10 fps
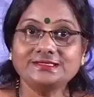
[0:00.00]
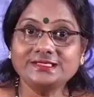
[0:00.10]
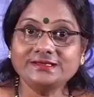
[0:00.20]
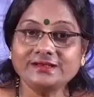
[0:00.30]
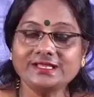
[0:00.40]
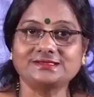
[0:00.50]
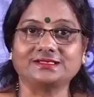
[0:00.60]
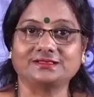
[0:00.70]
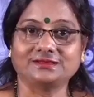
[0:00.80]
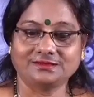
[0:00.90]

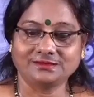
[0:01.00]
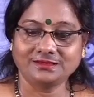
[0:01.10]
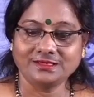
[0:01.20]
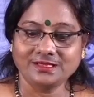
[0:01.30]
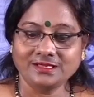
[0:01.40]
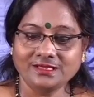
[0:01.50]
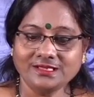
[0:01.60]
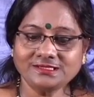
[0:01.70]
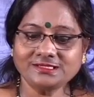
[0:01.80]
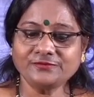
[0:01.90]
decreasing.
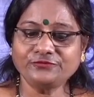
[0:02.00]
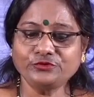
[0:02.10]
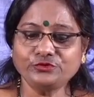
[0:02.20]
It's some few